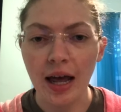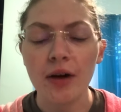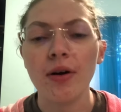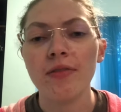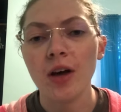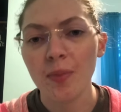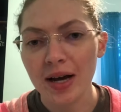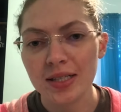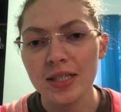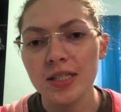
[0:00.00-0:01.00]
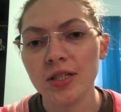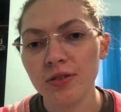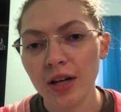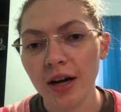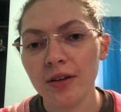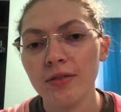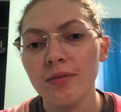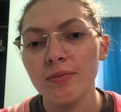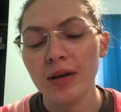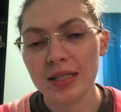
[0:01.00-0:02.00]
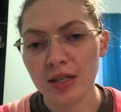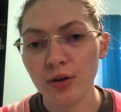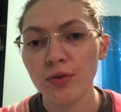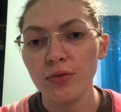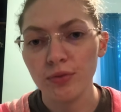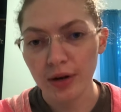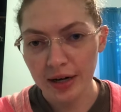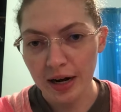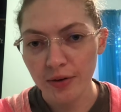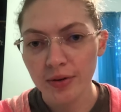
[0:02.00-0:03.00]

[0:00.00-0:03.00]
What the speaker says: I don't have the capacity to do that myself right now.